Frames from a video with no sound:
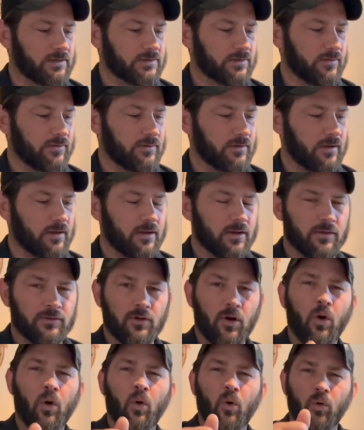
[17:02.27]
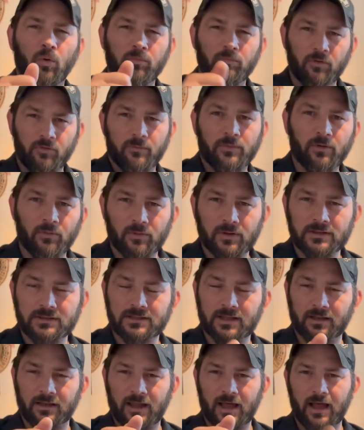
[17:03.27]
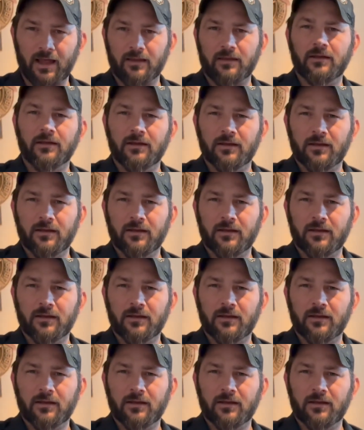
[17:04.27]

So the hold movement was a lot